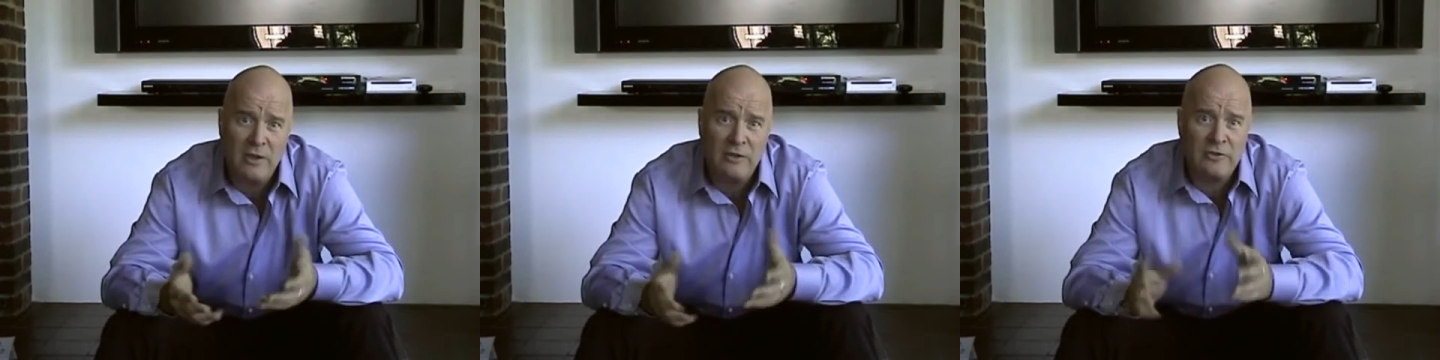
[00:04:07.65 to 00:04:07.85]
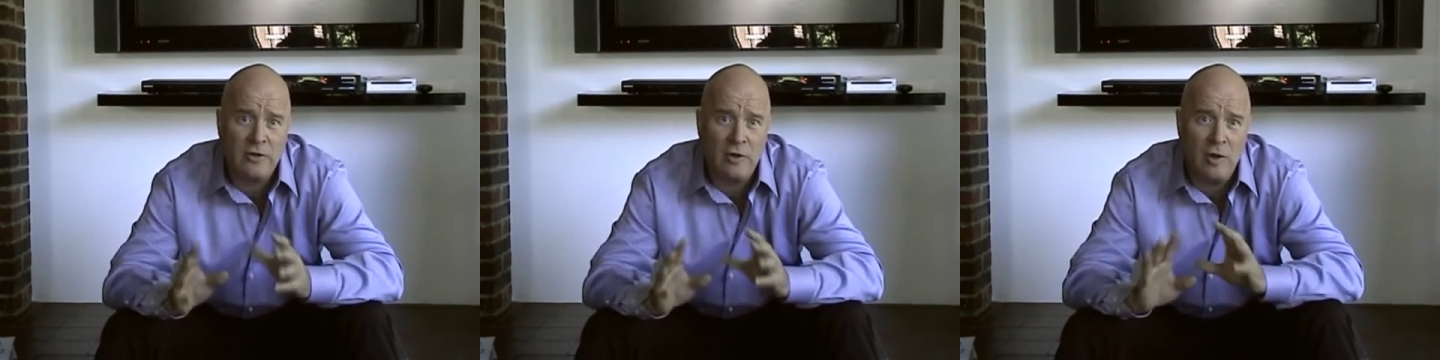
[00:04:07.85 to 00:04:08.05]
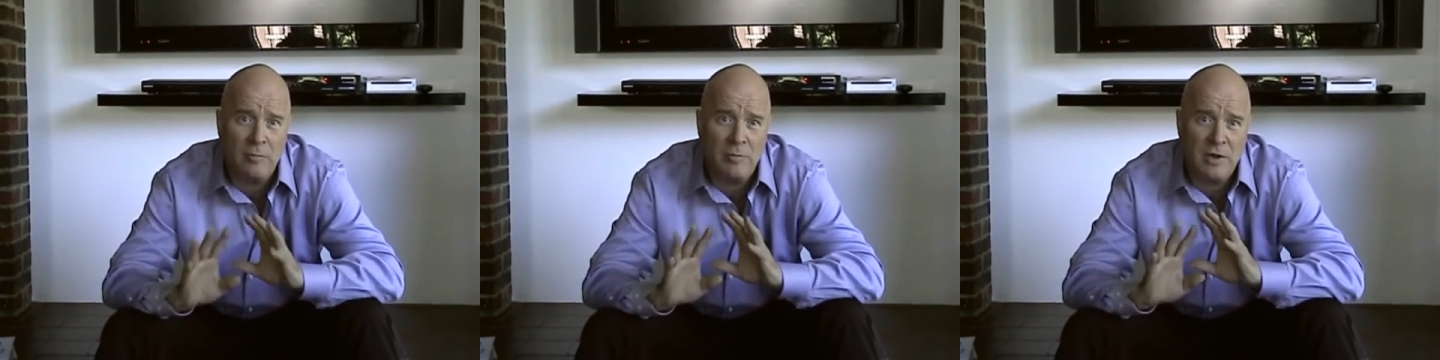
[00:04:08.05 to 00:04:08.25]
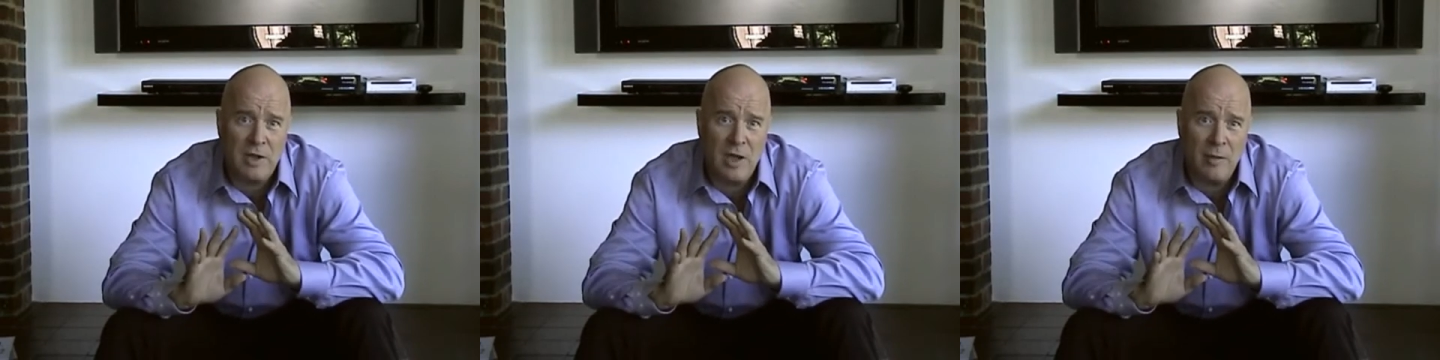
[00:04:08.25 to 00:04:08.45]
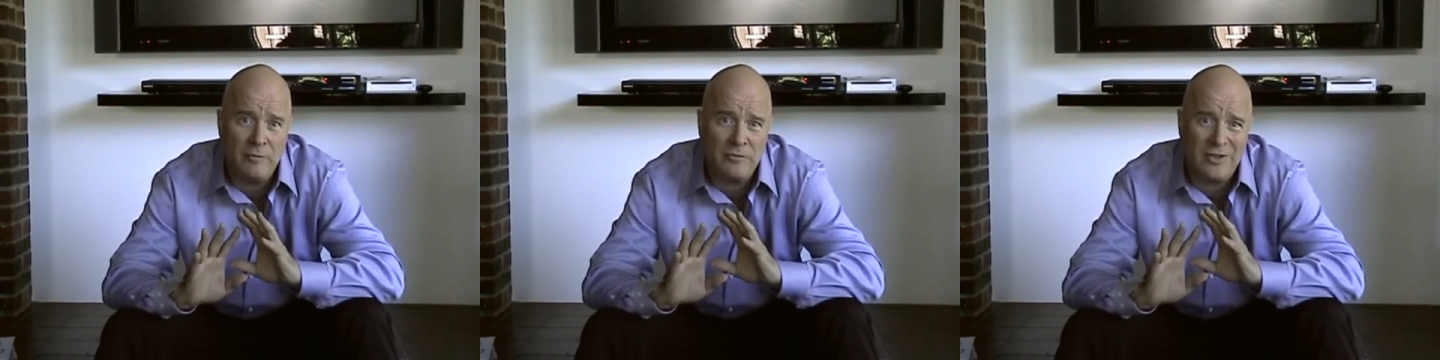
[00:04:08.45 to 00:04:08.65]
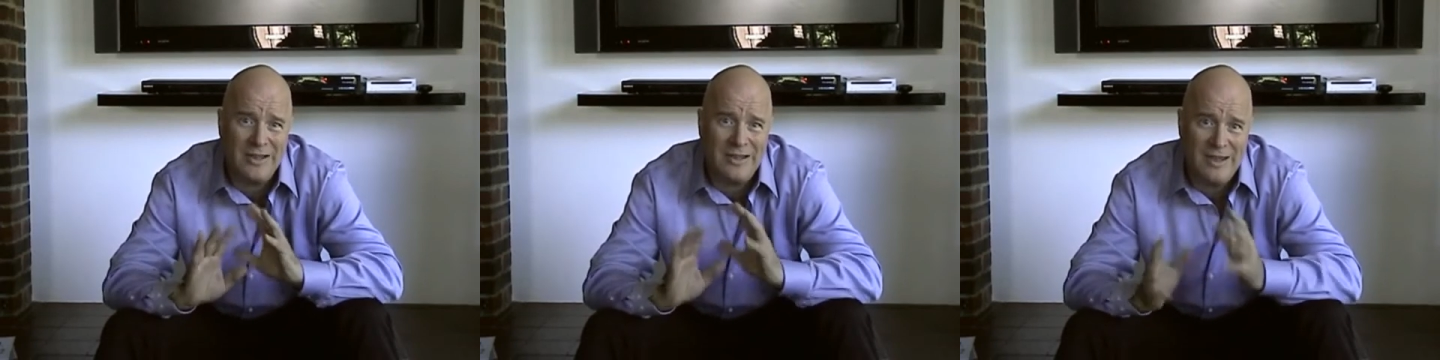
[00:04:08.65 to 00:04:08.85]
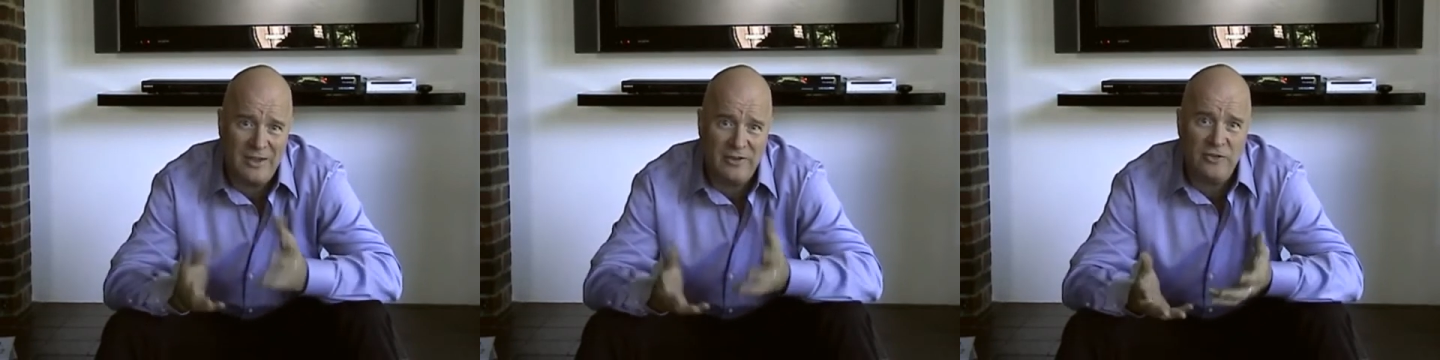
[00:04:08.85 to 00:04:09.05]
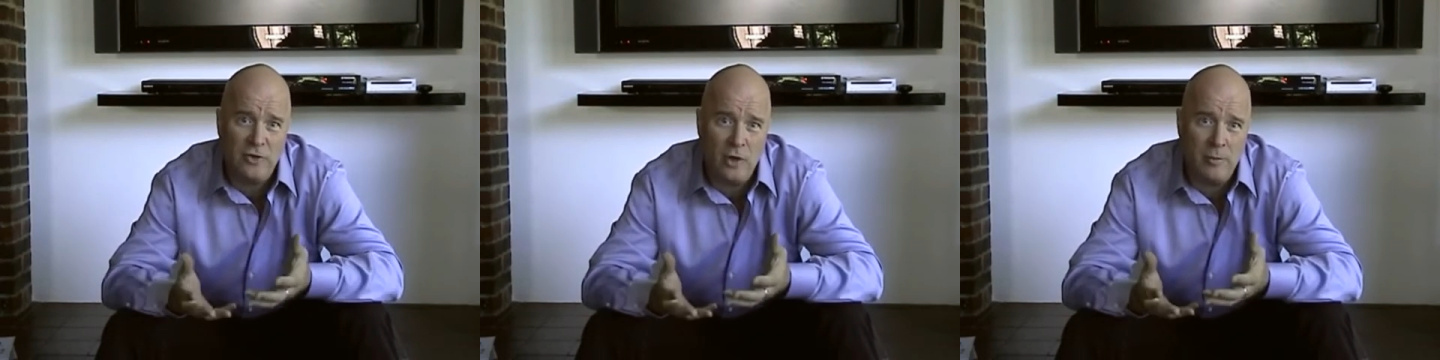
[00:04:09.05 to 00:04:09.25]
so it becomes a
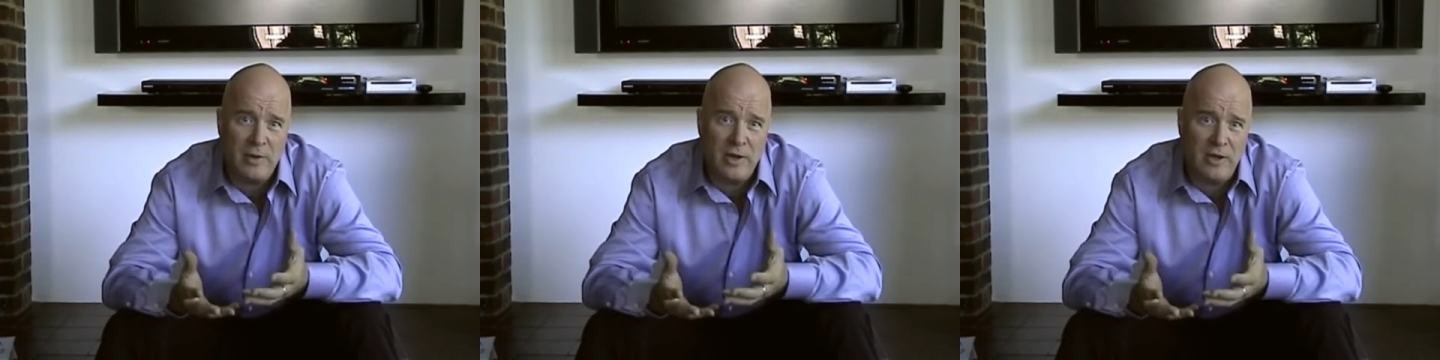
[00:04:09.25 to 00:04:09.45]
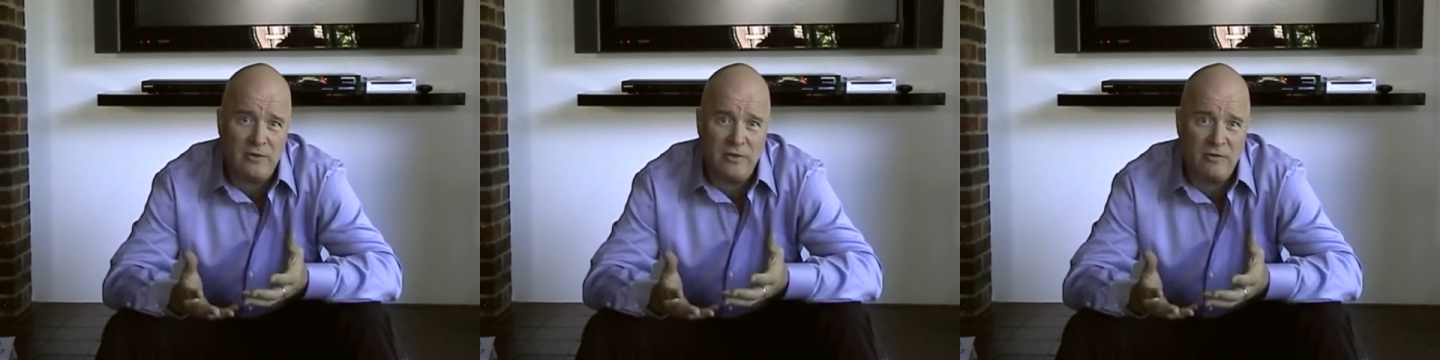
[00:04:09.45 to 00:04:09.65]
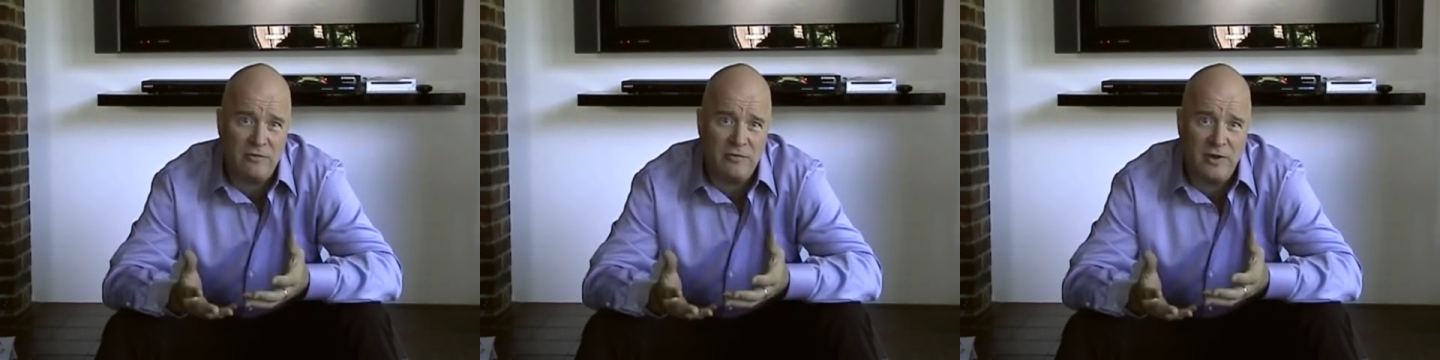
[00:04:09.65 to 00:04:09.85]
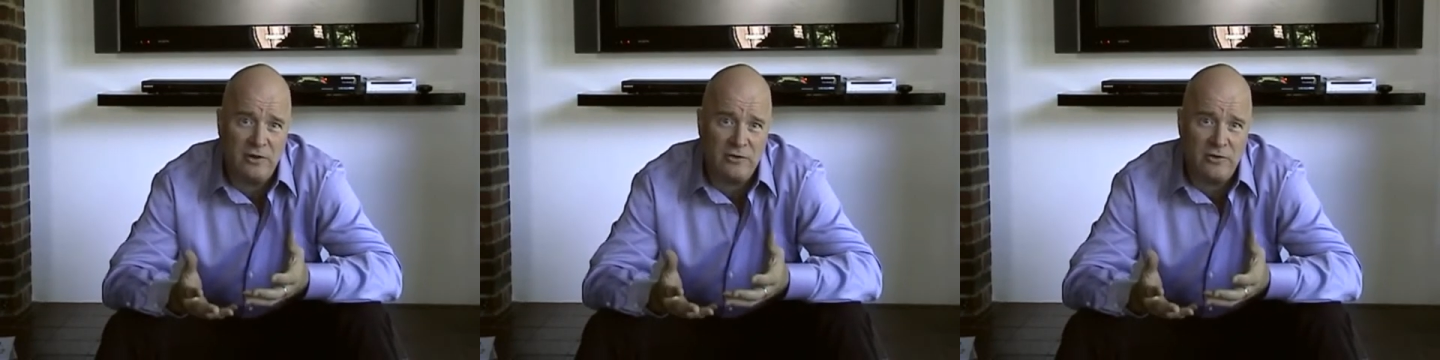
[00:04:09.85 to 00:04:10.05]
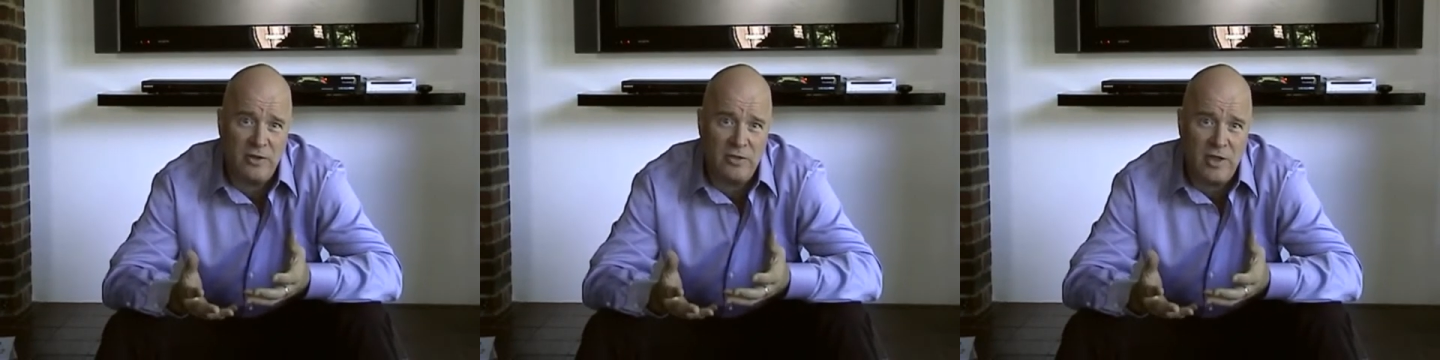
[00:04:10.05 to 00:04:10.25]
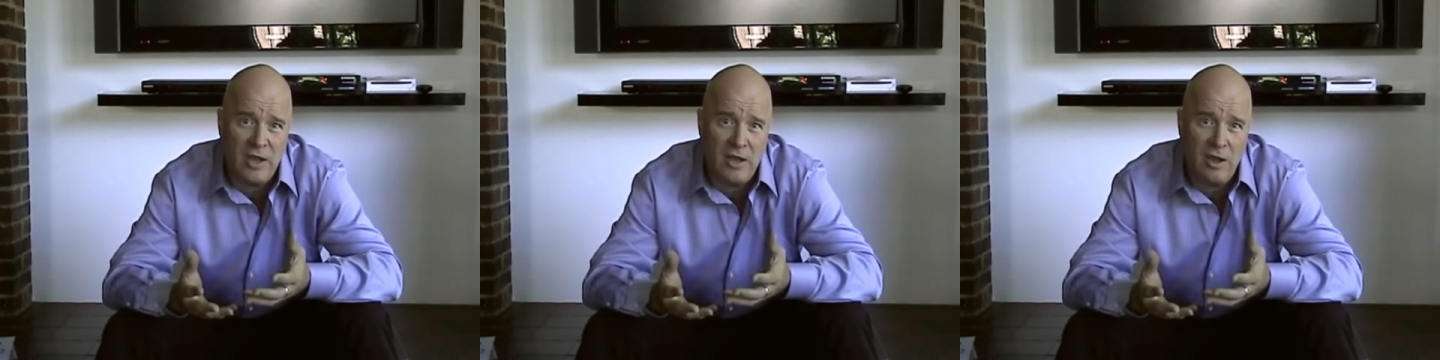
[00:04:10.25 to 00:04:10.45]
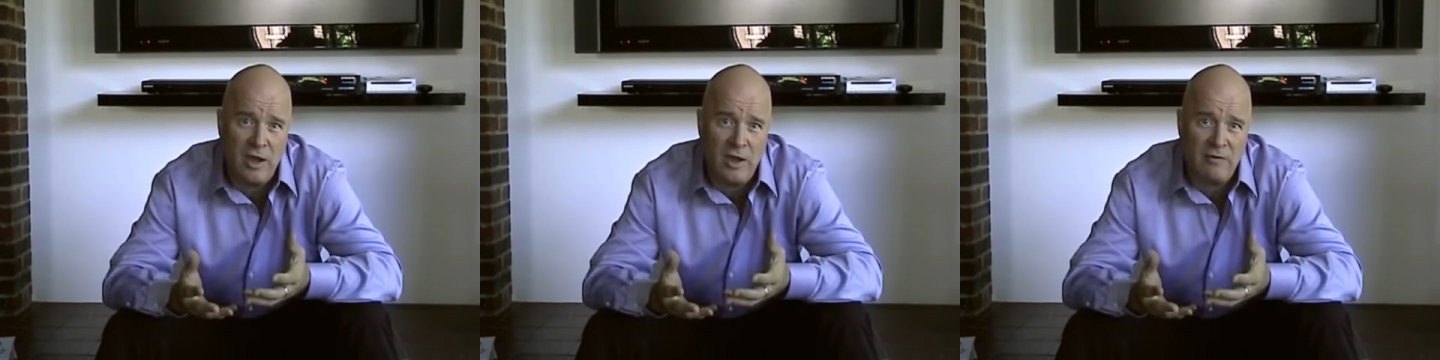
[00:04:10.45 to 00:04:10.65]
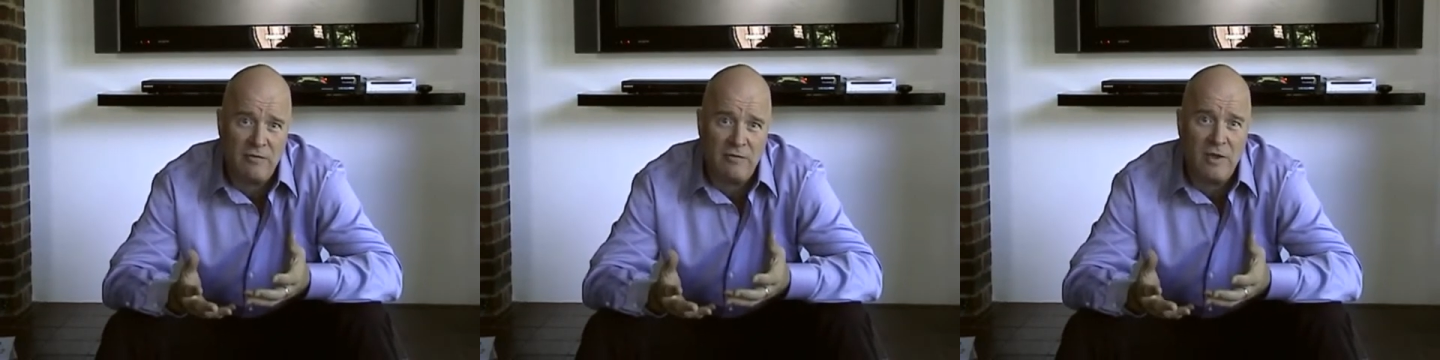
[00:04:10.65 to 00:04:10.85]
less dominating feature in their
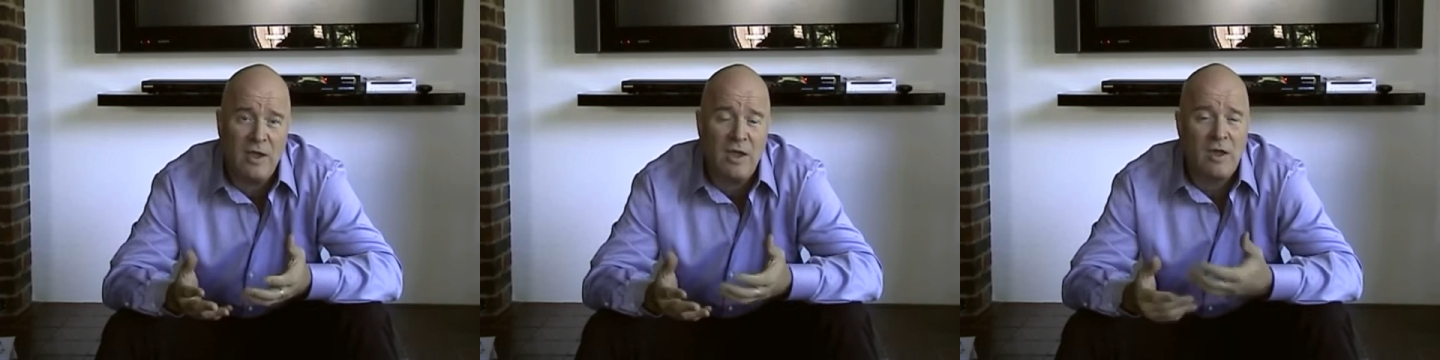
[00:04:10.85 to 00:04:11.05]
life,